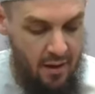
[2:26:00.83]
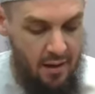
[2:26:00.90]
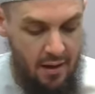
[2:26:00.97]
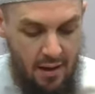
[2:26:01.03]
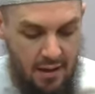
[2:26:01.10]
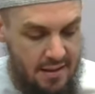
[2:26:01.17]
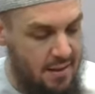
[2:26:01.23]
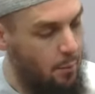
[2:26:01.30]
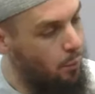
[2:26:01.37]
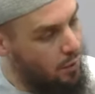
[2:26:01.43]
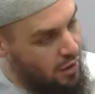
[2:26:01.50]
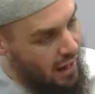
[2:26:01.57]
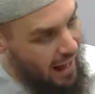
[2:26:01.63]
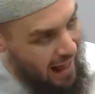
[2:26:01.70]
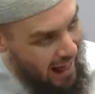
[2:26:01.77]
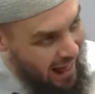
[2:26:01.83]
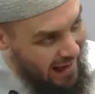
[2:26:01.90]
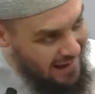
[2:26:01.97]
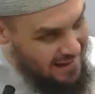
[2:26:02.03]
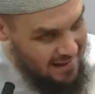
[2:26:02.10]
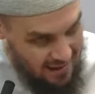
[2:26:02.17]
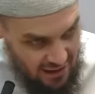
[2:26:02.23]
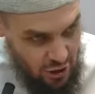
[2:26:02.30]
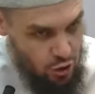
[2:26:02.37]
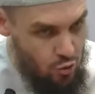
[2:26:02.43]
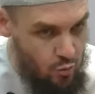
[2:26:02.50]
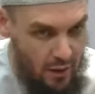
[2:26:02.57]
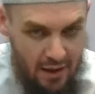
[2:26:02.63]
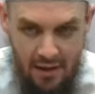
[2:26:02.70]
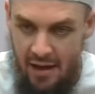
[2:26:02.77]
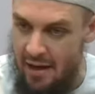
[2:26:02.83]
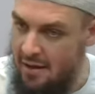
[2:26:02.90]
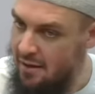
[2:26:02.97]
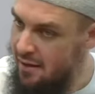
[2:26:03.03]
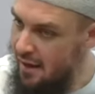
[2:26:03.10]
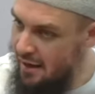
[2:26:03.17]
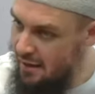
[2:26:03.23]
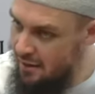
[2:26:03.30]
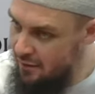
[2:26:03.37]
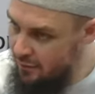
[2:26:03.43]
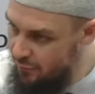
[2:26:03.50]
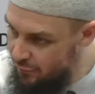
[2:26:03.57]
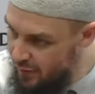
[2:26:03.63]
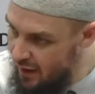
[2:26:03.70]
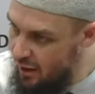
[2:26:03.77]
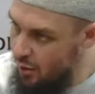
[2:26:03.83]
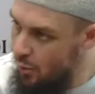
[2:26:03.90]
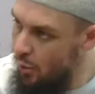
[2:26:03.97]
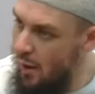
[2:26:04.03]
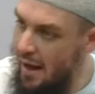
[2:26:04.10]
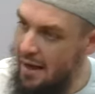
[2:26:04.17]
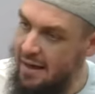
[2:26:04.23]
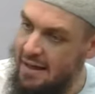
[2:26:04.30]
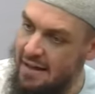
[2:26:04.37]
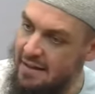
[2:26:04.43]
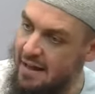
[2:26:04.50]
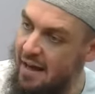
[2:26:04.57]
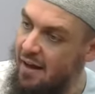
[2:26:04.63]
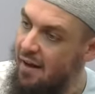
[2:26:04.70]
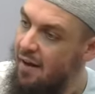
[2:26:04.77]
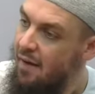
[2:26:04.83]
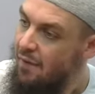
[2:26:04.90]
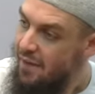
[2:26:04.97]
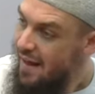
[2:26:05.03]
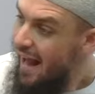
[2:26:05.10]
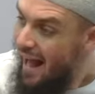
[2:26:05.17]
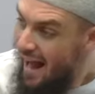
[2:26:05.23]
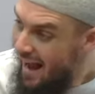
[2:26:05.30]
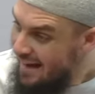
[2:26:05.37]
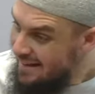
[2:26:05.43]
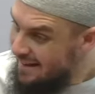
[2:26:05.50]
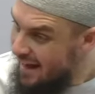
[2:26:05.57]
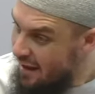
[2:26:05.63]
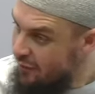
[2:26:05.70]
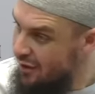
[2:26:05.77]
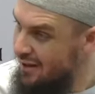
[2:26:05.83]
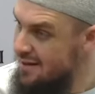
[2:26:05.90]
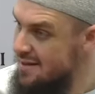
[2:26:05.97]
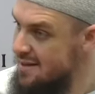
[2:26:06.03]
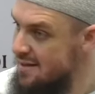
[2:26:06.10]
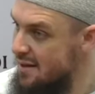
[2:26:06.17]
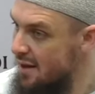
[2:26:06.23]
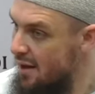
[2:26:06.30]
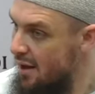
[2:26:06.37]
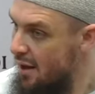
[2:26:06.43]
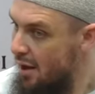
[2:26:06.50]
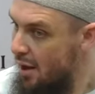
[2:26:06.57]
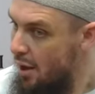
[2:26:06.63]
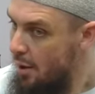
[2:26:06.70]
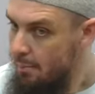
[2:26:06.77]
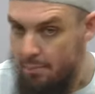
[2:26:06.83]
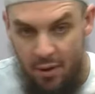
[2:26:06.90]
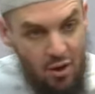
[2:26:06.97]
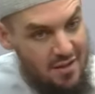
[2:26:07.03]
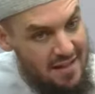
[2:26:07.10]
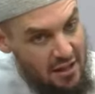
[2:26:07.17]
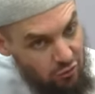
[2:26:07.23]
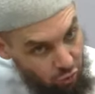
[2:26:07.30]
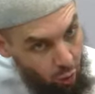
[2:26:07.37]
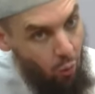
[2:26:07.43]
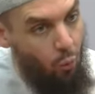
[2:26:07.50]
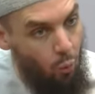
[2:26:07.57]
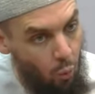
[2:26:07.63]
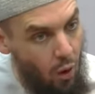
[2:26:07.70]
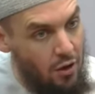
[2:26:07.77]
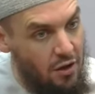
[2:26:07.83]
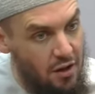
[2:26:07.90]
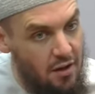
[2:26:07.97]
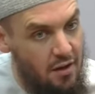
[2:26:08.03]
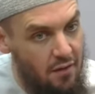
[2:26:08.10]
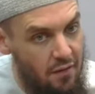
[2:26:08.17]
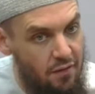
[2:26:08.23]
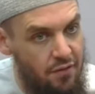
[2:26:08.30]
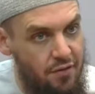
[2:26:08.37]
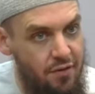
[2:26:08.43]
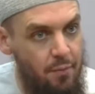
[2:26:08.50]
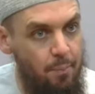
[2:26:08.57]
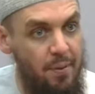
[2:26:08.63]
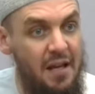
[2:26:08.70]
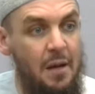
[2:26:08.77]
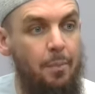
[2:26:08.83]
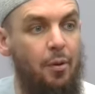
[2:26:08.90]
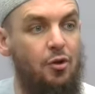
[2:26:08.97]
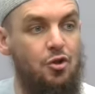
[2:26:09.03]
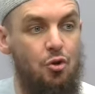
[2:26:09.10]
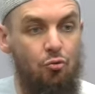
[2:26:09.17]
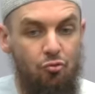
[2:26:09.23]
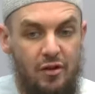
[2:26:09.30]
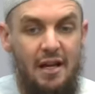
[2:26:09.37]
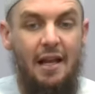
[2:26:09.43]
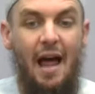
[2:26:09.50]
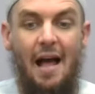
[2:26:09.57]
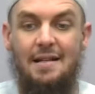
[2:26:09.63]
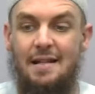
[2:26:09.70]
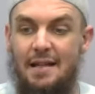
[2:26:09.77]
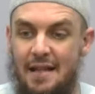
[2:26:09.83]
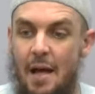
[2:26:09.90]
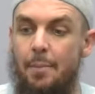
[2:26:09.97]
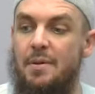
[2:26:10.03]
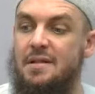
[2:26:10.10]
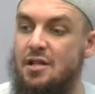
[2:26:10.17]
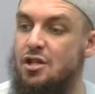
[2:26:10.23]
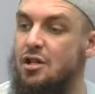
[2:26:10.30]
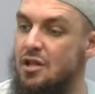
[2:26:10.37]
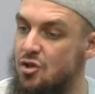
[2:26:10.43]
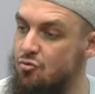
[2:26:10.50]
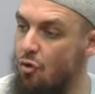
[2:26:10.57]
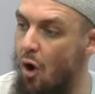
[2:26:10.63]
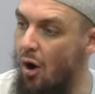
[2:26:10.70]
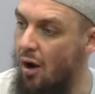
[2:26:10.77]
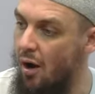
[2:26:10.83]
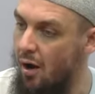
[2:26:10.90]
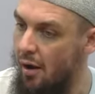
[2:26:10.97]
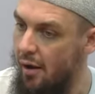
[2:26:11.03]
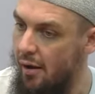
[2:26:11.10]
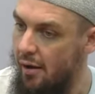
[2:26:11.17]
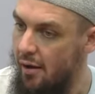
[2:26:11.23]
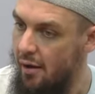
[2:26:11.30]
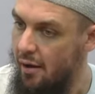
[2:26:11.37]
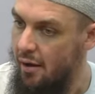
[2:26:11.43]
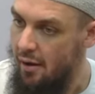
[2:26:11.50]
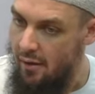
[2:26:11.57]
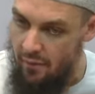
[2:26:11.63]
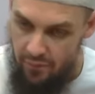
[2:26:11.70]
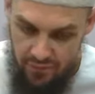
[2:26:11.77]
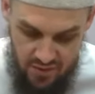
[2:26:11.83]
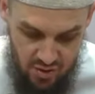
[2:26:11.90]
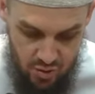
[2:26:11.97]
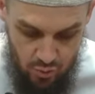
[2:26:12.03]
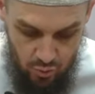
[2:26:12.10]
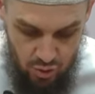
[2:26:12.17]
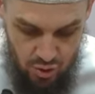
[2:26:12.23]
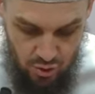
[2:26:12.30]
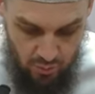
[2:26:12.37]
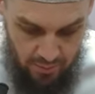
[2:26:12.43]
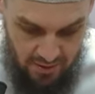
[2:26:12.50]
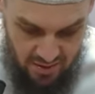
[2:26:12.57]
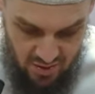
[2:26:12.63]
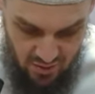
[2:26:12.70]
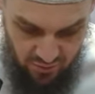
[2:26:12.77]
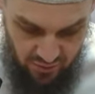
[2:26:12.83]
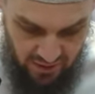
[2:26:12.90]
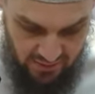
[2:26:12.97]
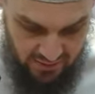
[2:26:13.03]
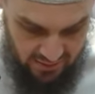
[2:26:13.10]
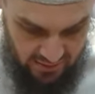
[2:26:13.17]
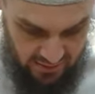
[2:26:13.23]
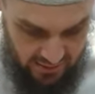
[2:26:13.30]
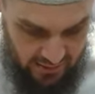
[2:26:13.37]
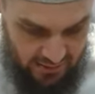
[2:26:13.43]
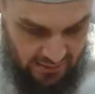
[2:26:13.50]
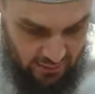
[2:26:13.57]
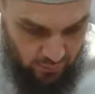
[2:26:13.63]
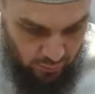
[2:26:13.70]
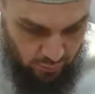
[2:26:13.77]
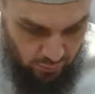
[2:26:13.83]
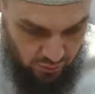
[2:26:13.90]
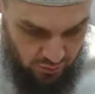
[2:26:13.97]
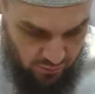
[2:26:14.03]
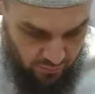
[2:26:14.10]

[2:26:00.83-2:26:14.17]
And if someone hides an issue in fiqh or aqeedah, they hide an evidence because they don't want the people to realize that their position is wrong. This is also min sifat al-Yahud.